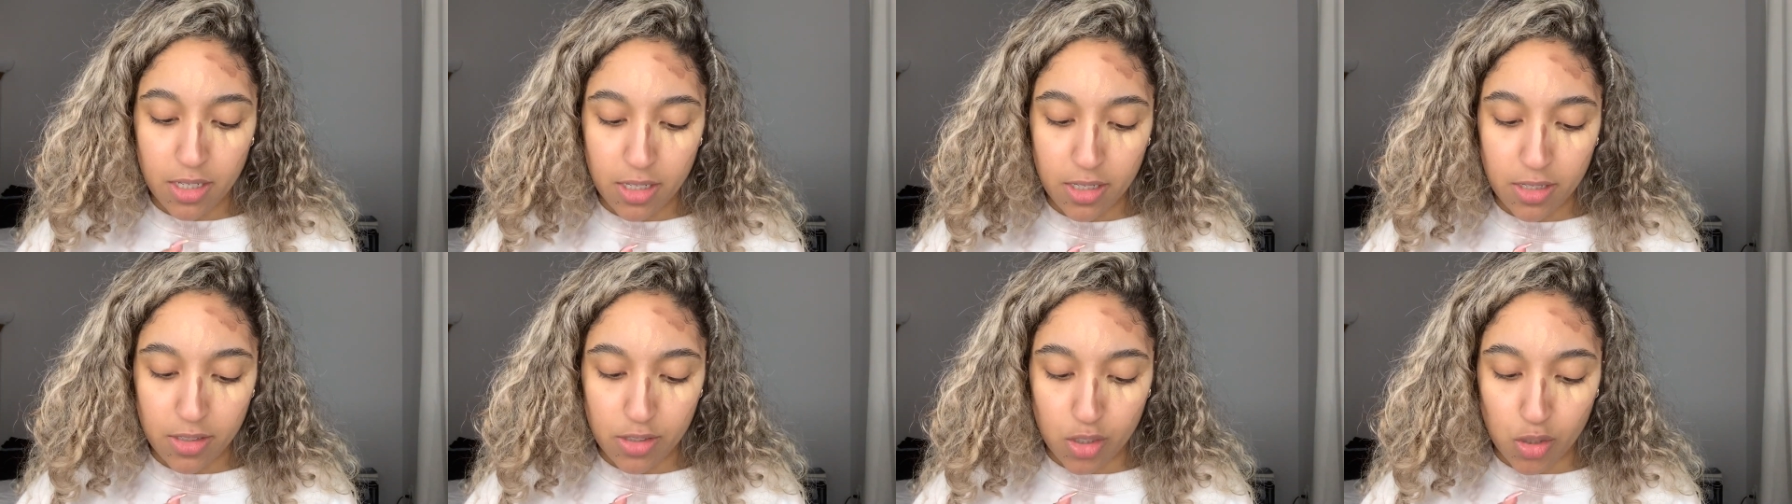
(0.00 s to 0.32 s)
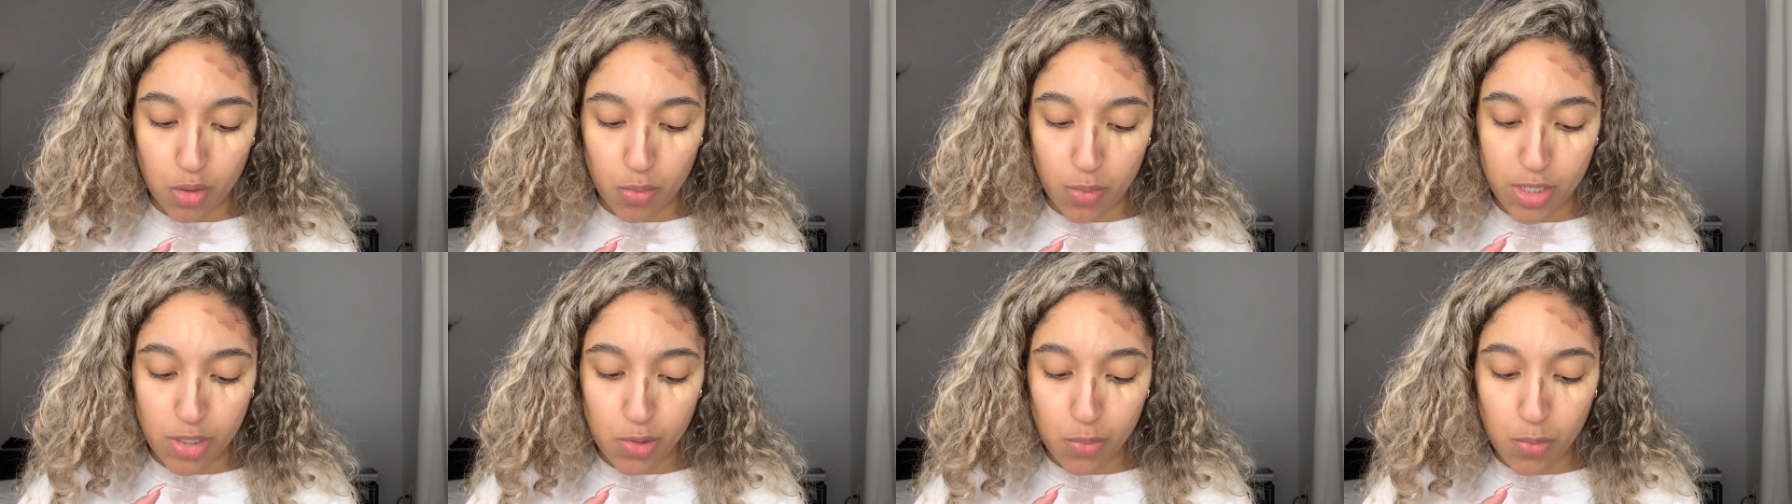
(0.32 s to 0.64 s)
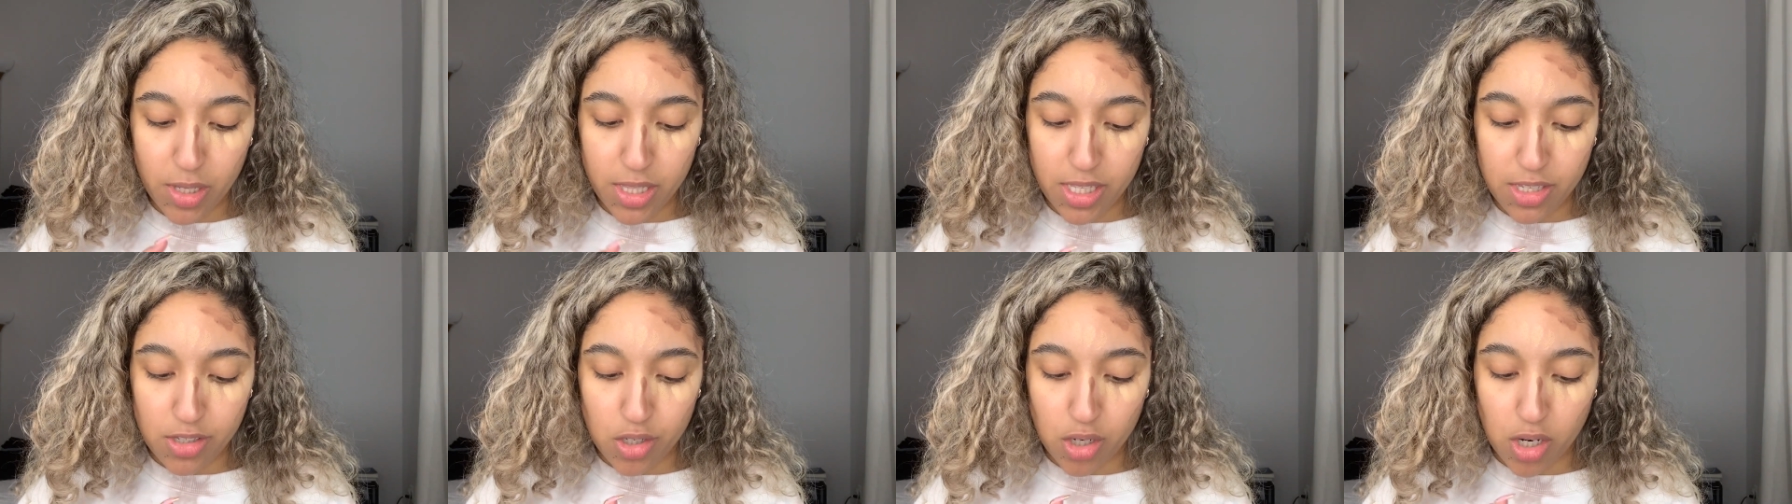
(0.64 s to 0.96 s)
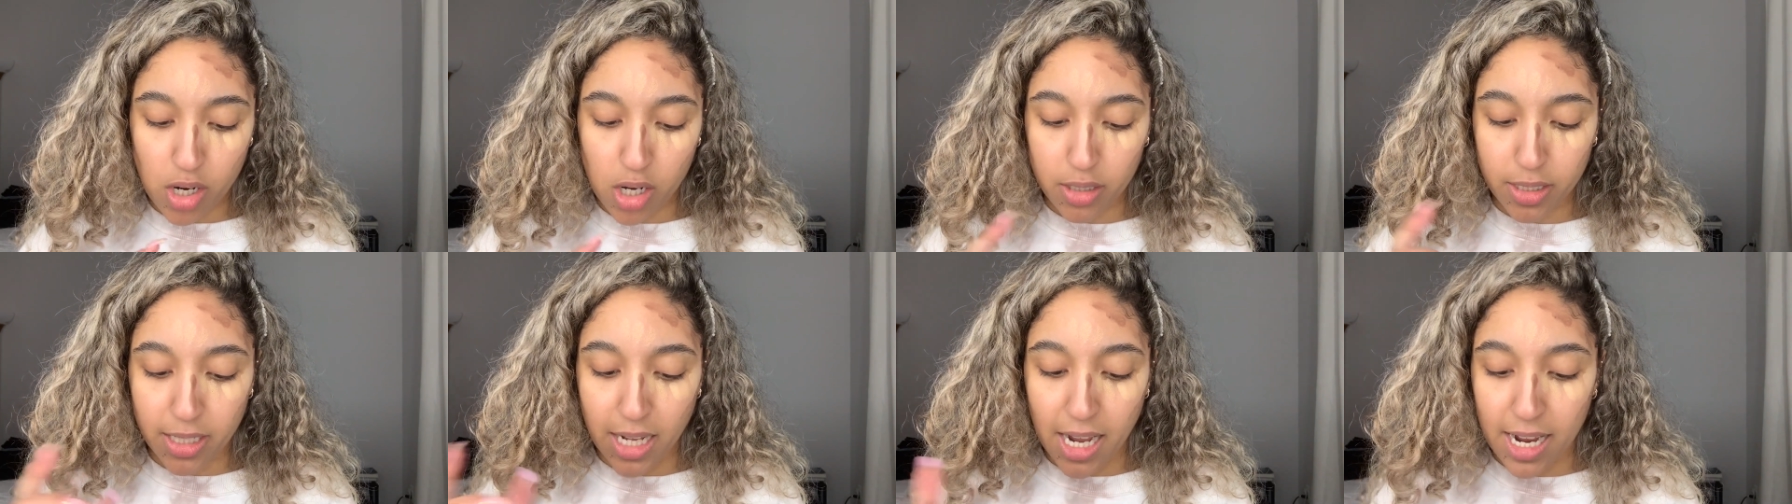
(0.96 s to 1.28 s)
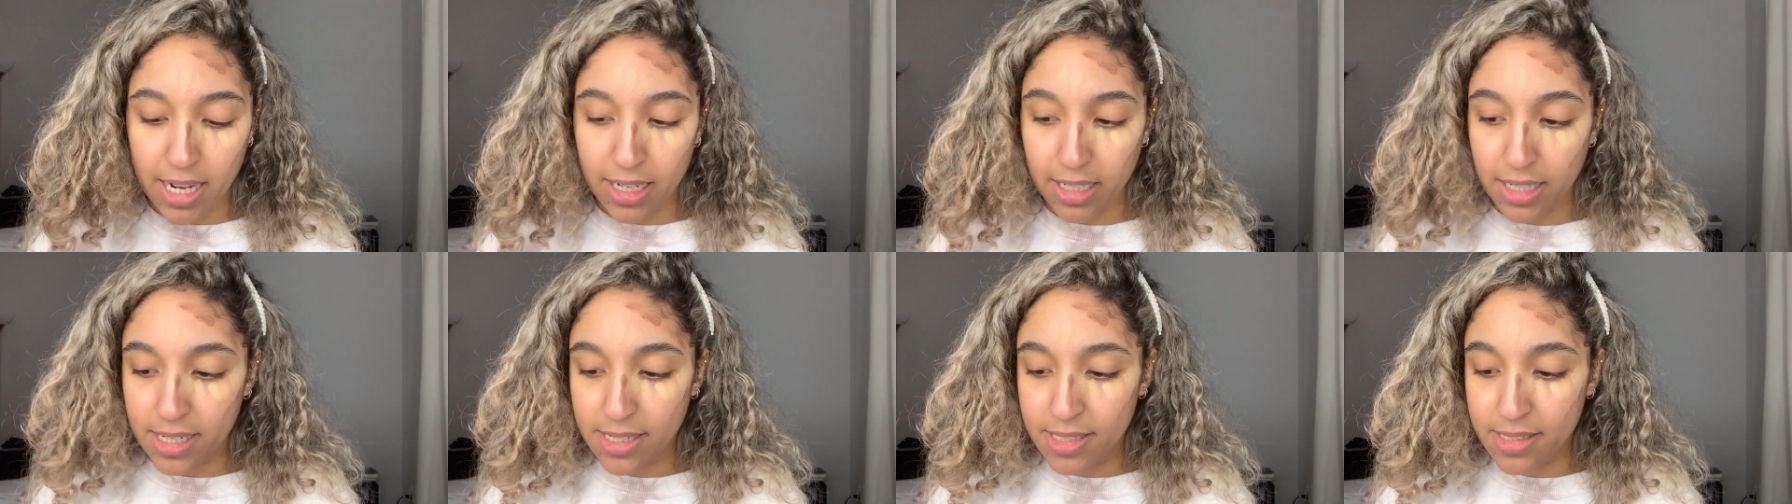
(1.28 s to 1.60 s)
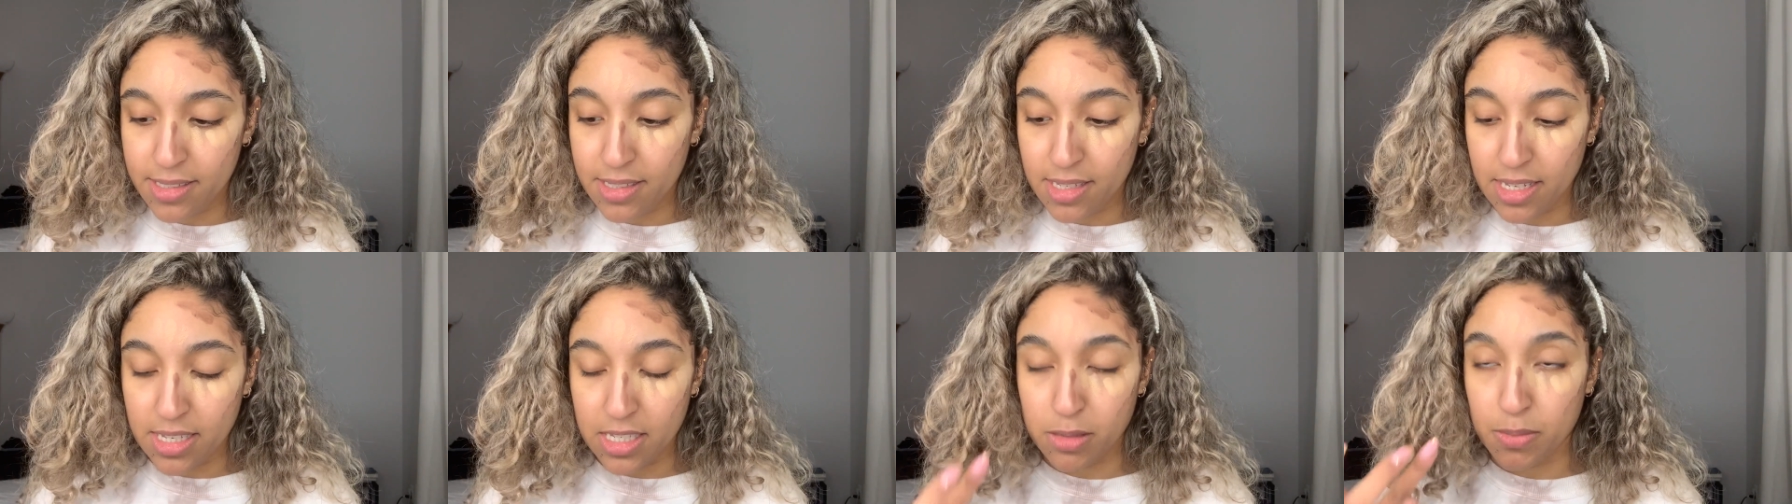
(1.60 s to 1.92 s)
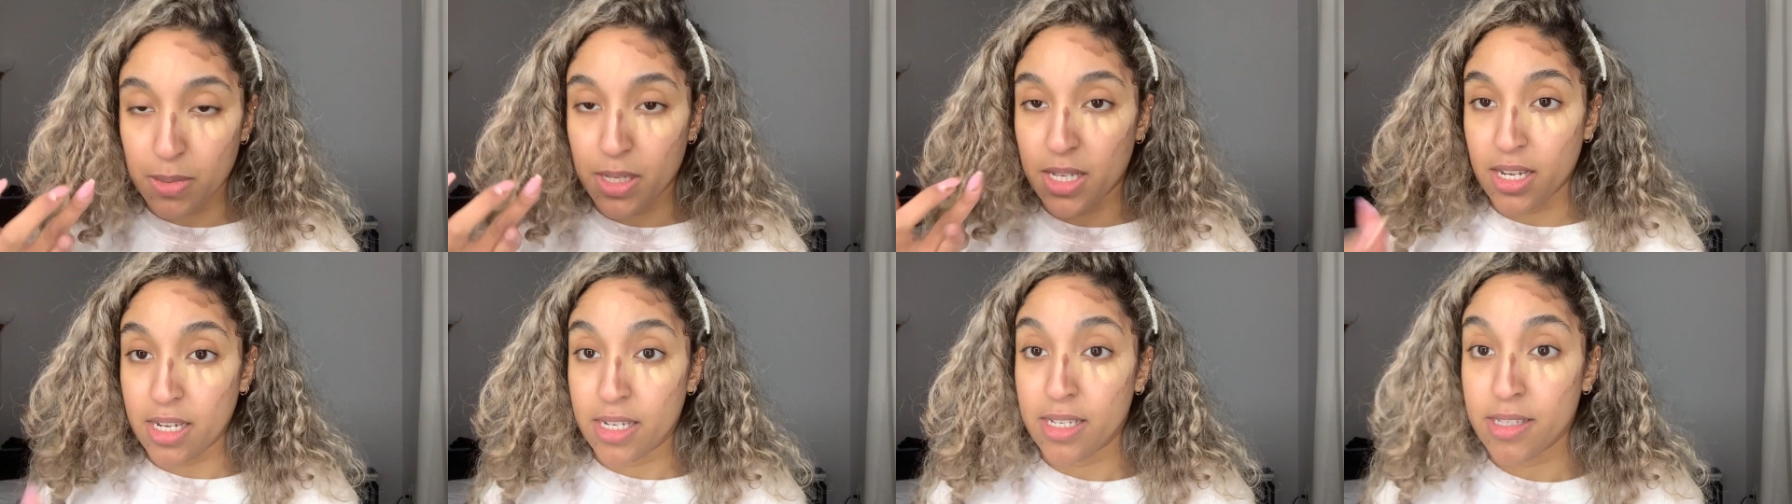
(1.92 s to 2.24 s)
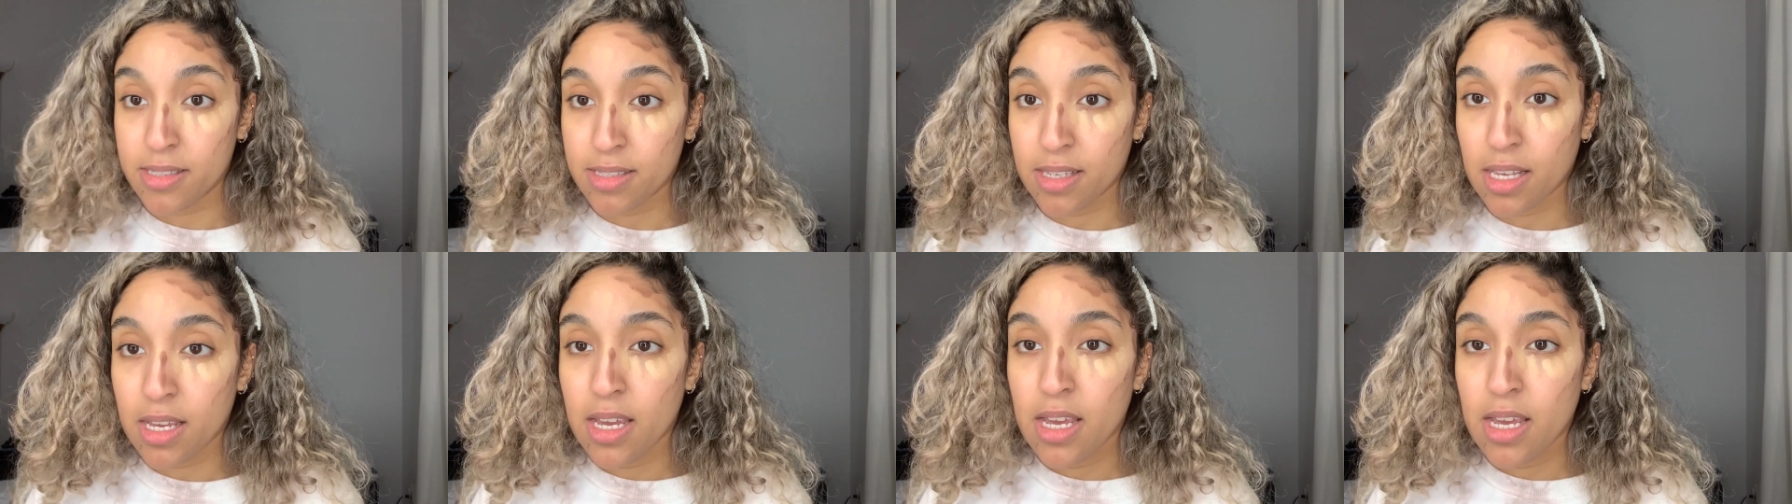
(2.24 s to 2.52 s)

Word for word: So the reason why these are called highlights is because